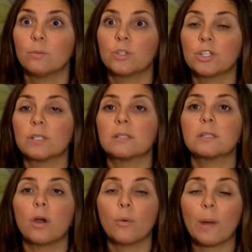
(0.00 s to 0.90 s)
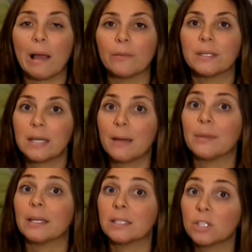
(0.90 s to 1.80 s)
which is around the time
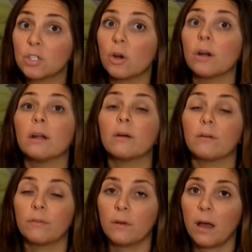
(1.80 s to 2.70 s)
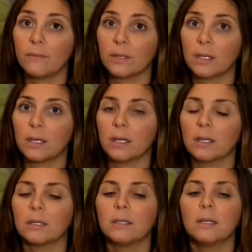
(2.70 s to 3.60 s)
that I start ovulating.